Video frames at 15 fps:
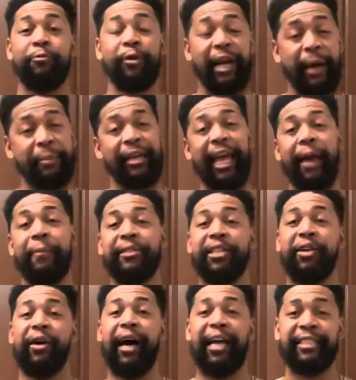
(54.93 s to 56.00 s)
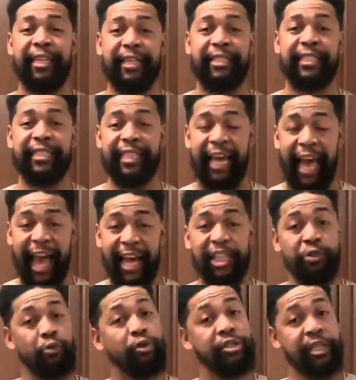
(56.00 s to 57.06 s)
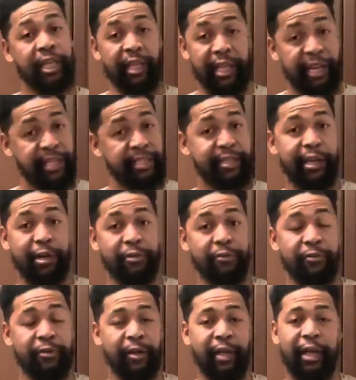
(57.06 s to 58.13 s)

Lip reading: when I became a dental hygienist is the actual skill in itself.